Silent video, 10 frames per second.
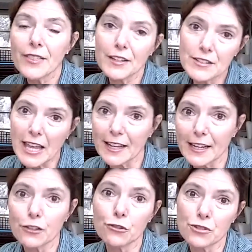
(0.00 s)
then take an
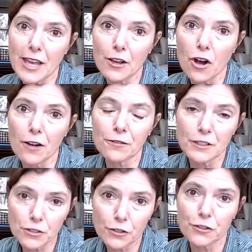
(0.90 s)
extra day off
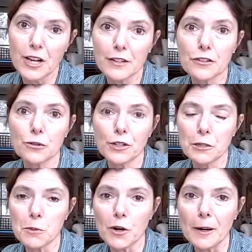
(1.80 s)
until you're not sore
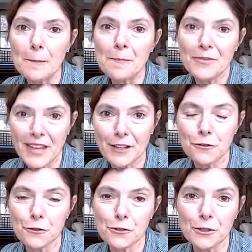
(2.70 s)
anymore.
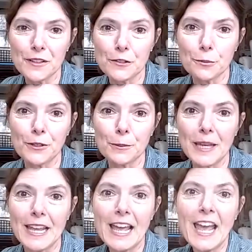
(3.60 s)
Thanks for doing this with
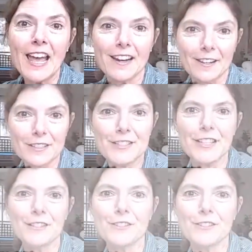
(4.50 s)
me, and I'll see you